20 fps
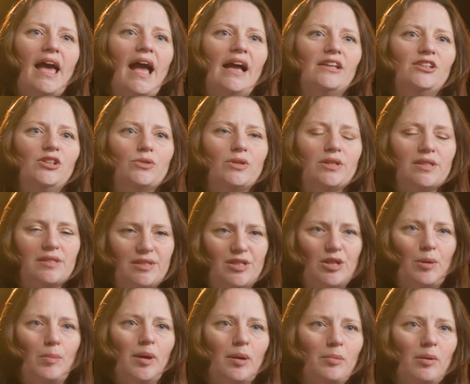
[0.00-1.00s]
And you can
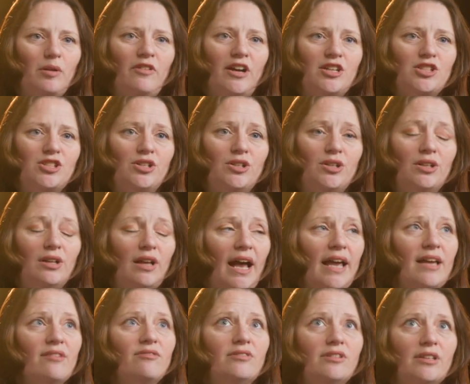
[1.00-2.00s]
still be a professional.
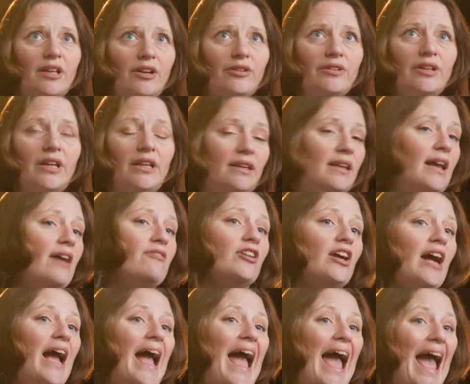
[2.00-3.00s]
I have literally
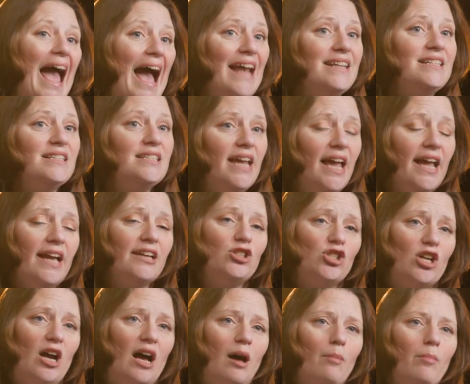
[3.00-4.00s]
never had to take a
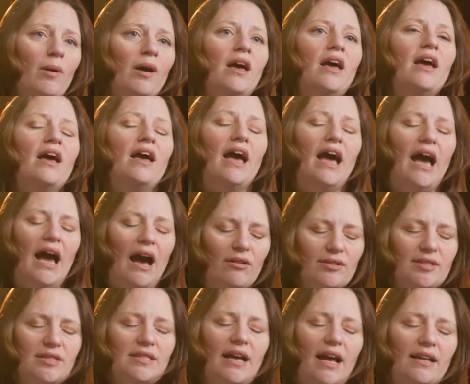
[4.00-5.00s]
job
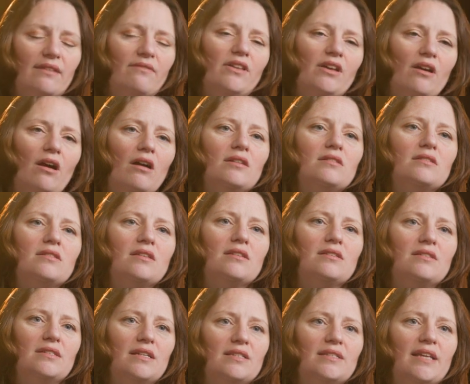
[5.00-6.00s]
outside of the arts
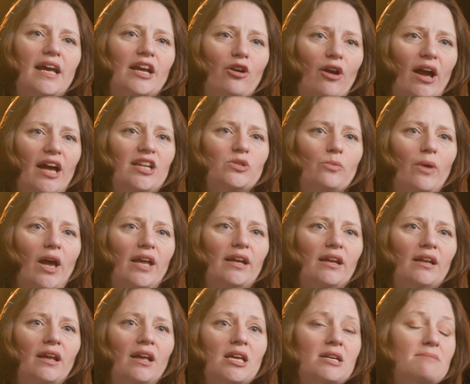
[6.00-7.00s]
since I graduated.